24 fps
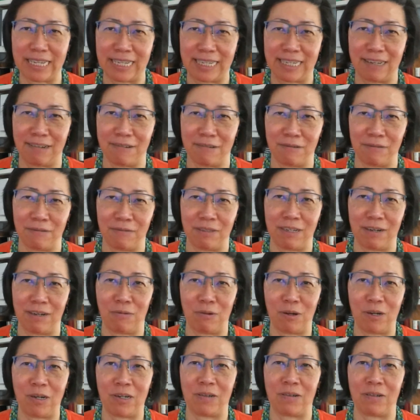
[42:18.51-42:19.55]
So there
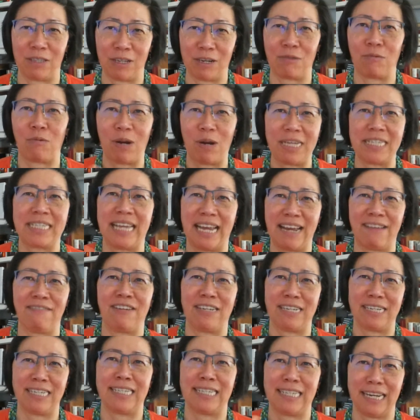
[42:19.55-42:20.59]
was
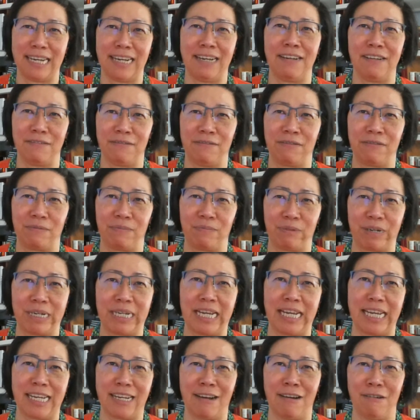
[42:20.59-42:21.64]
evidence of
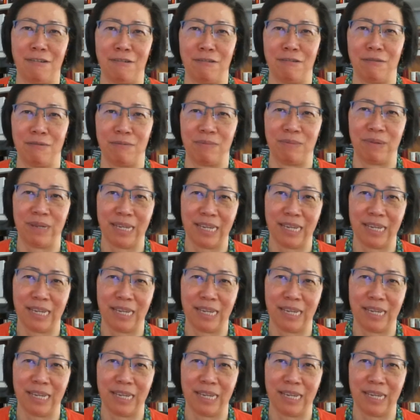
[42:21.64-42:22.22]
bringing home